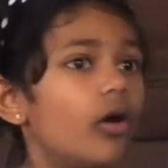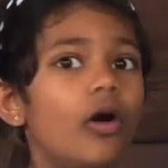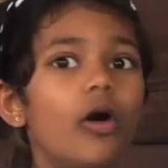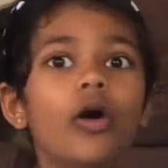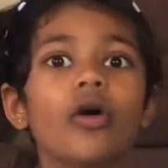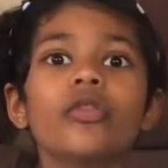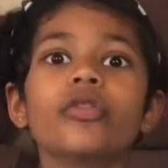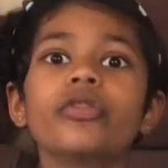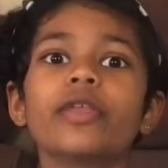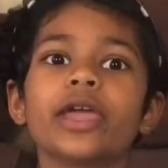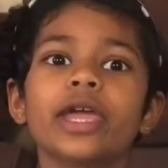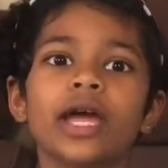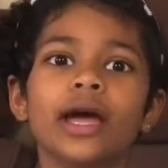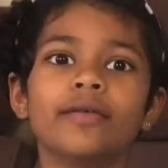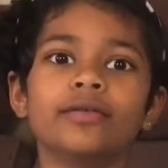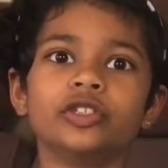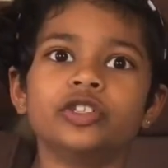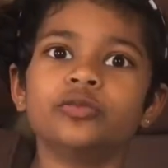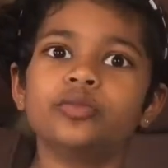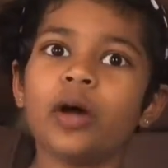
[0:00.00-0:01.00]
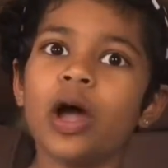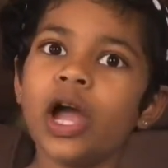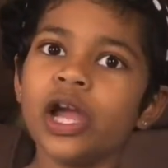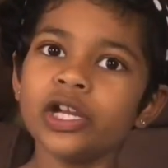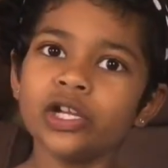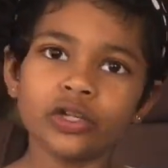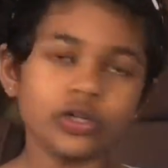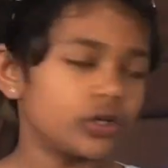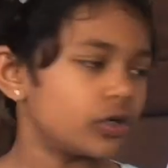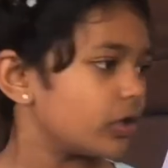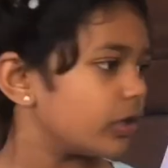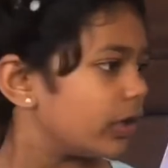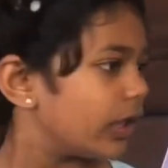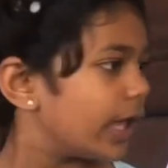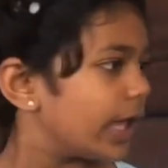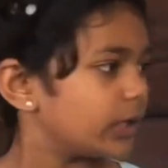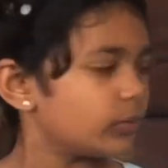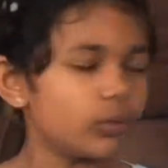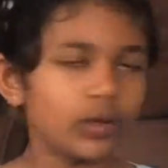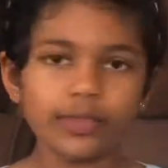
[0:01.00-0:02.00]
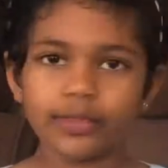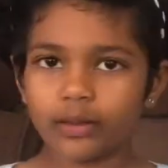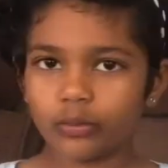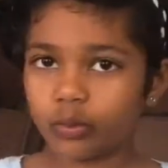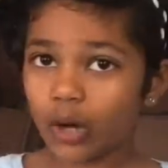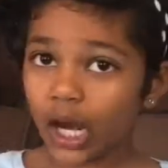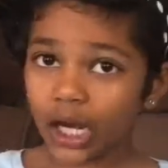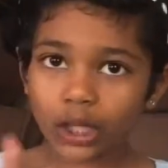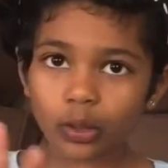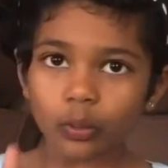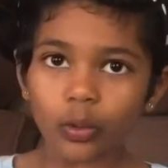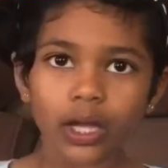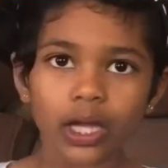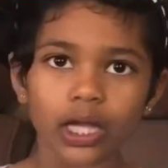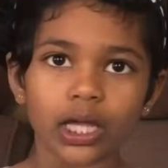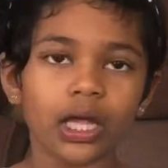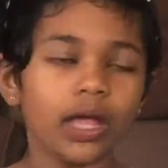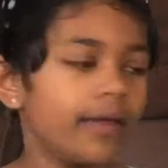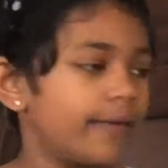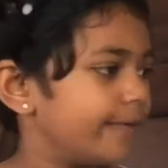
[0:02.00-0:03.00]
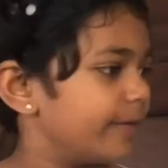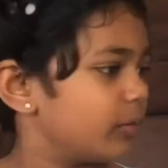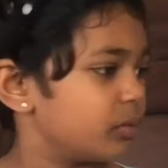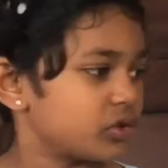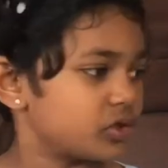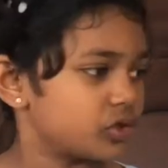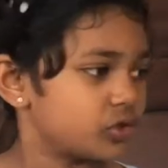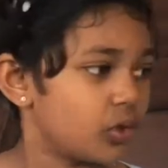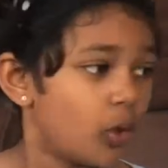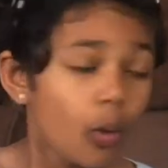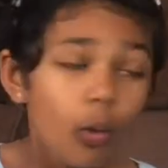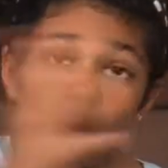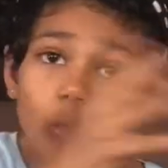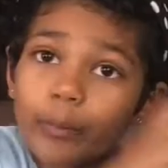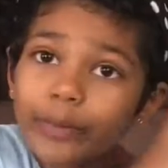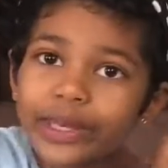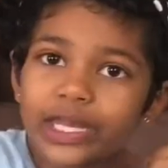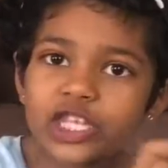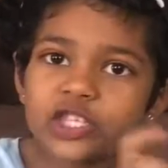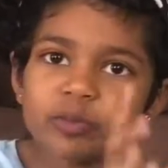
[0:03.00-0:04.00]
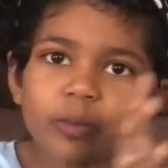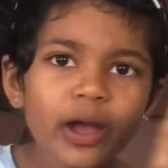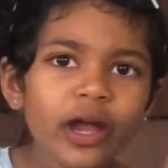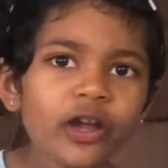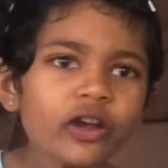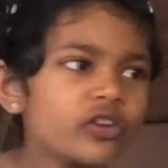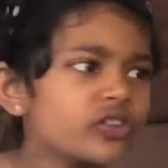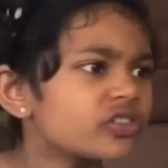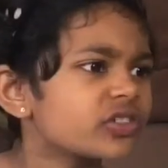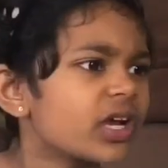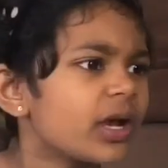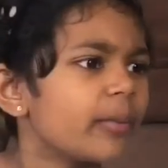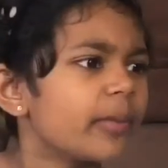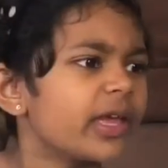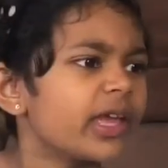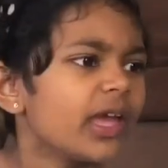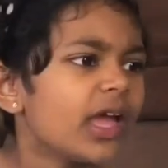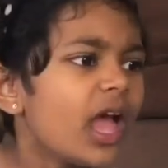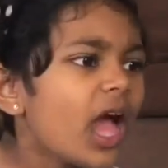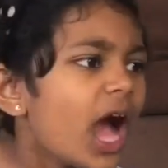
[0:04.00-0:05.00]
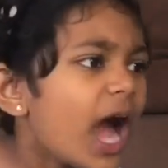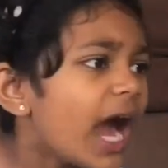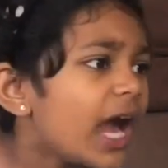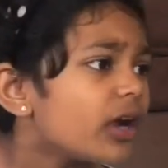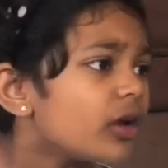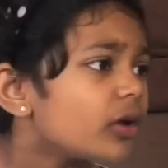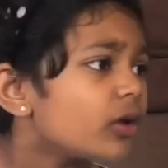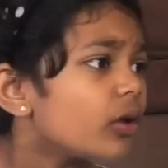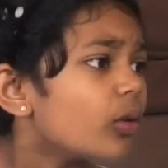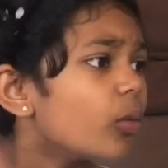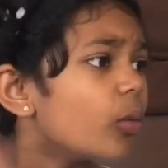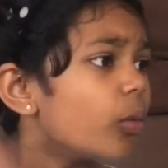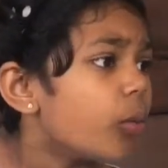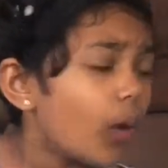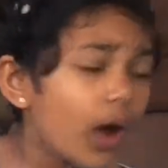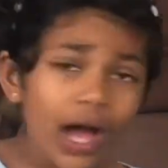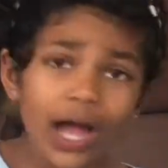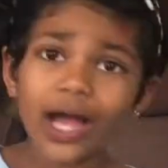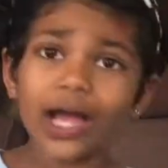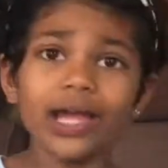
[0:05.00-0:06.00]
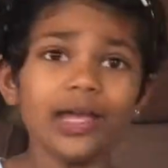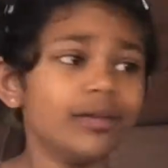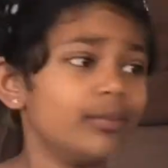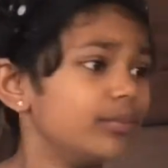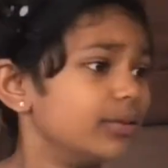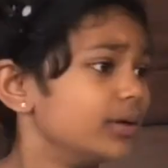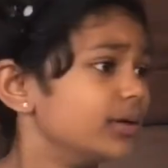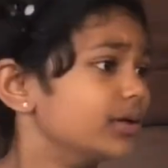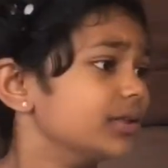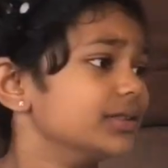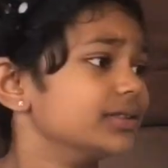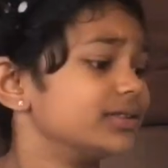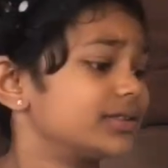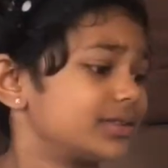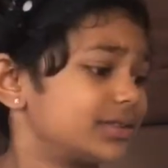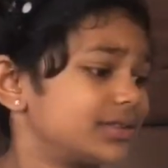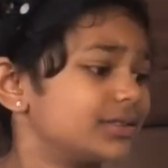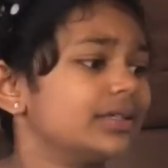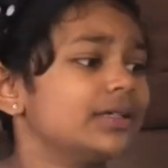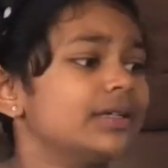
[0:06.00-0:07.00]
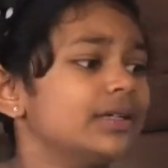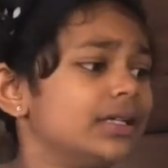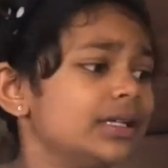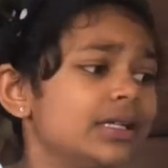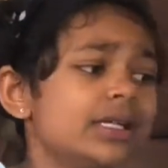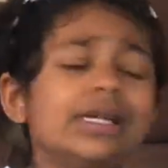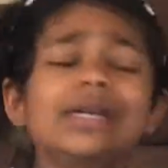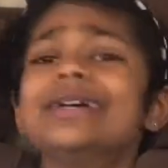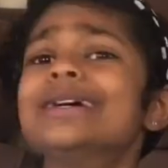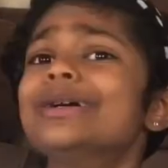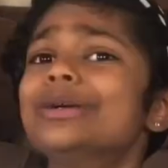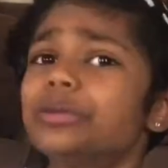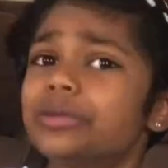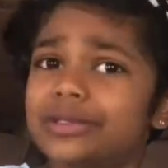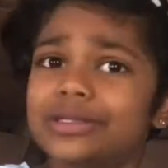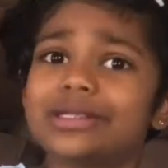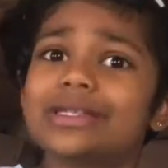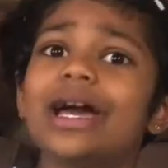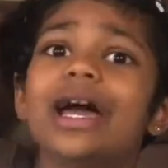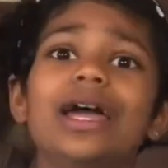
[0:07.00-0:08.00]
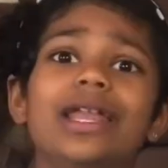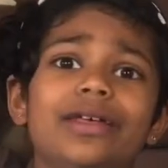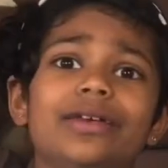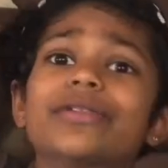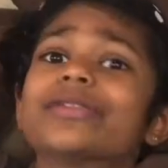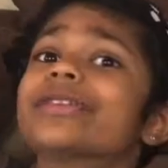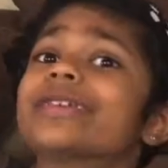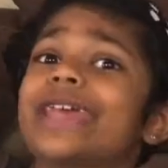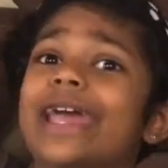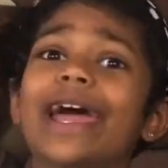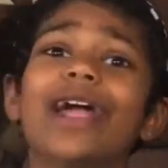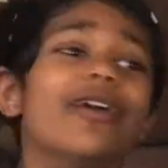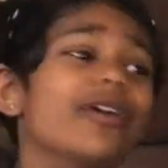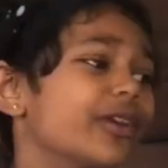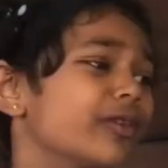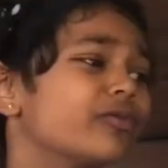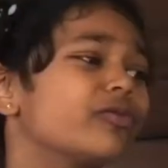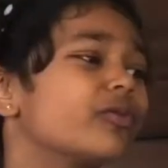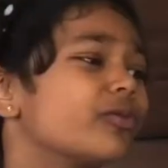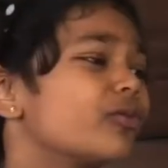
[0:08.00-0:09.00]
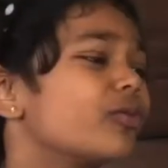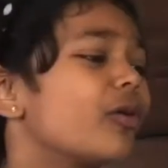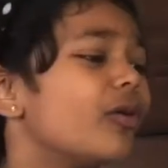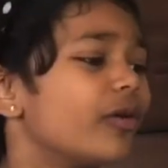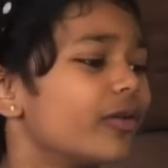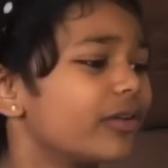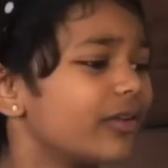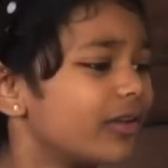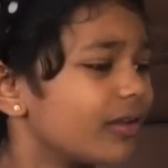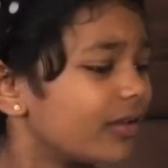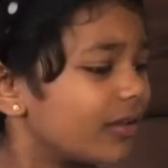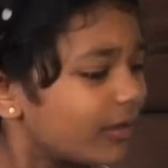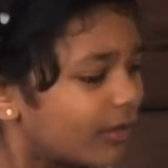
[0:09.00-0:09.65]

They have a spider, and when they ran away, there were so many spiders coming. I don't know why, but it was kind of scary for Ron.